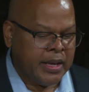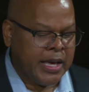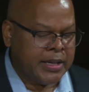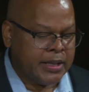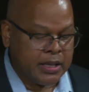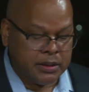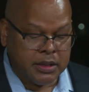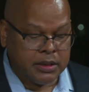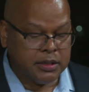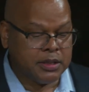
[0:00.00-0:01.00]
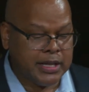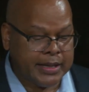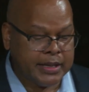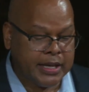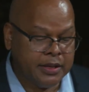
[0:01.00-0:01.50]
And it can look a little
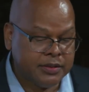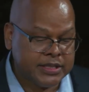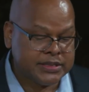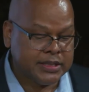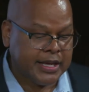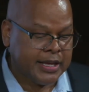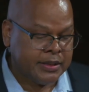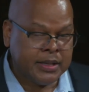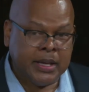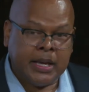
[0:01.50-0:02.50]
like this slide,